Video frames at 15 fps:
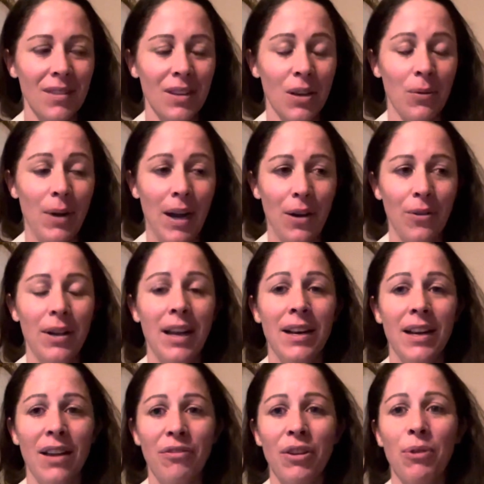Wow, and
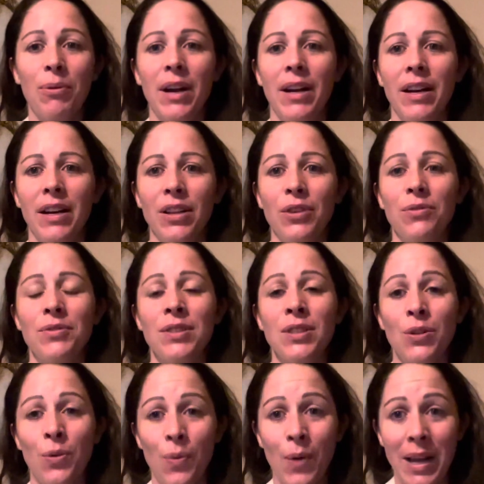everywhere you've
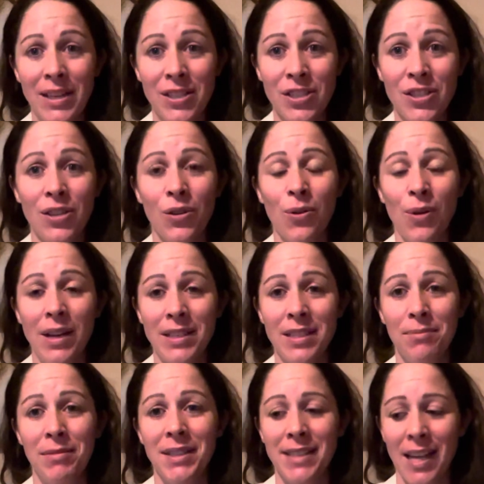squelched the
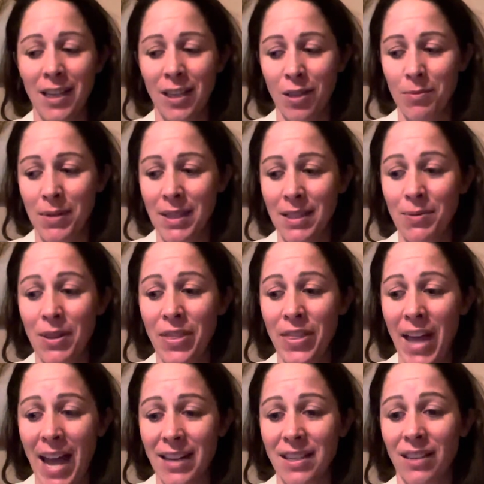quantum entanglements with
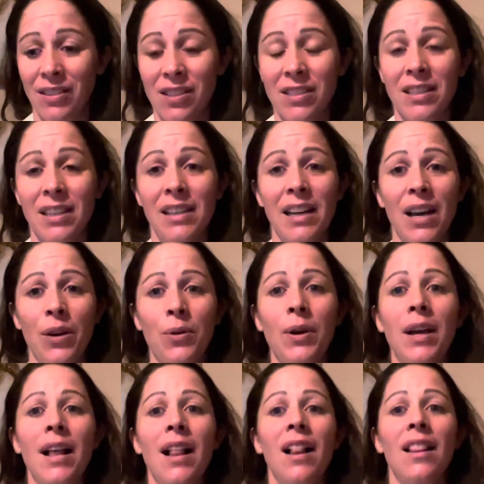that, that doesn't allow
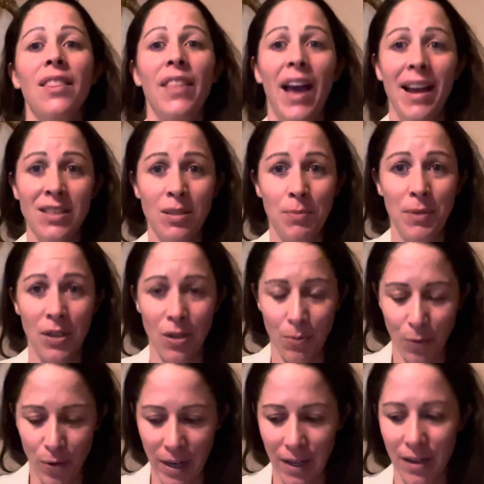that to become
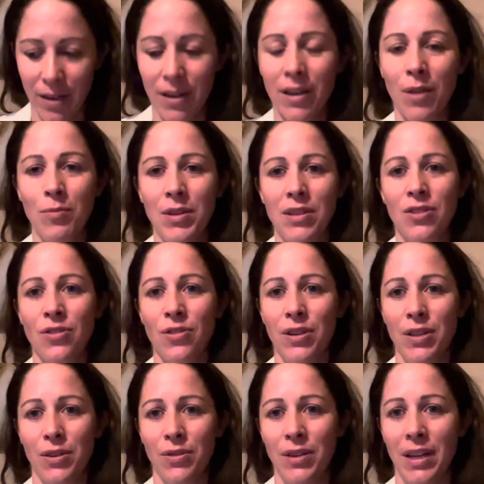greater. Can we destroy
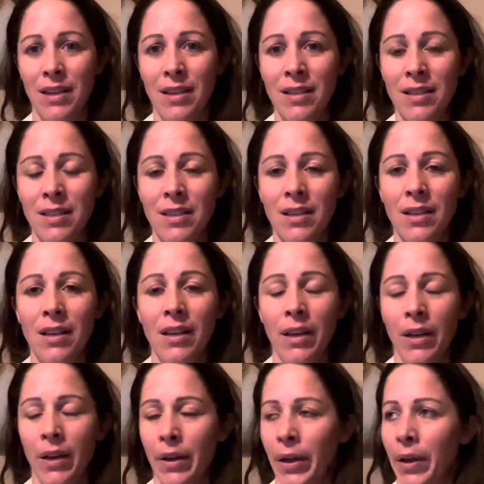and create it?
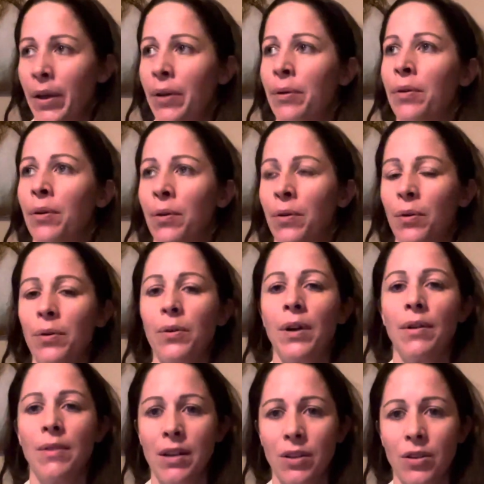Ooh,
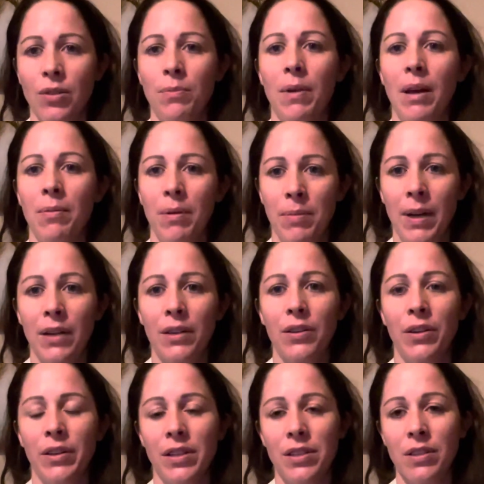right, wrong, good, bad, papa,
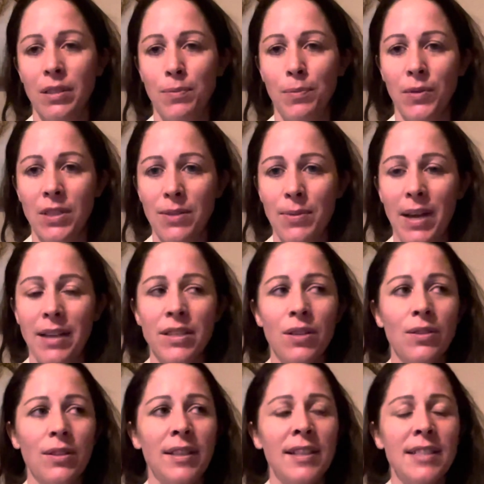corny shirts, boys, me on.
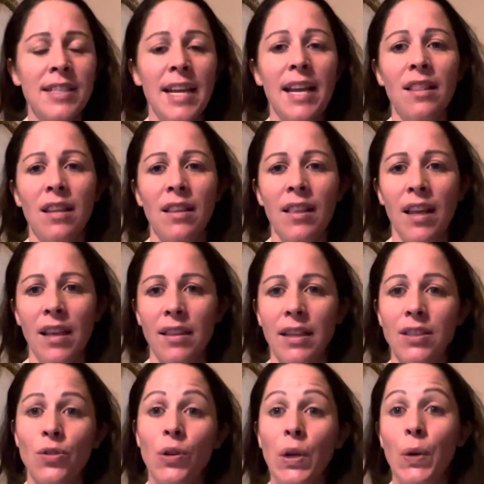So take the thing
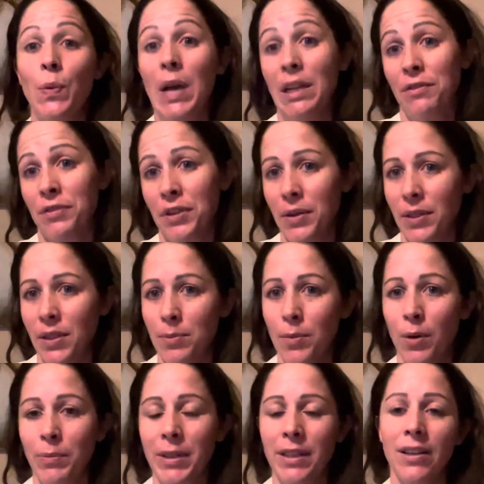that's going well for you at the
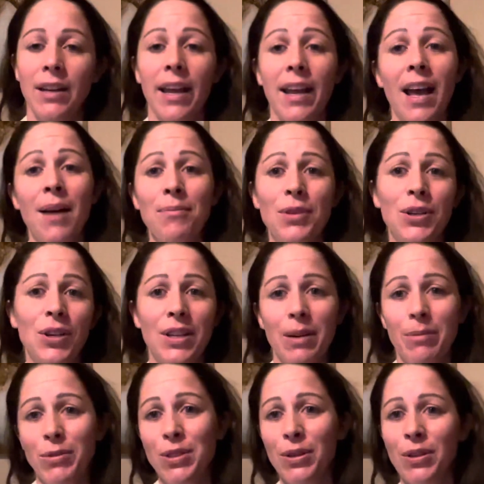moment that you're like, I'm good,
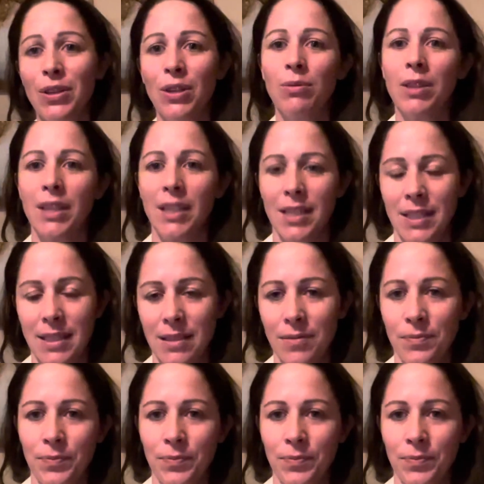I'm doing good with this.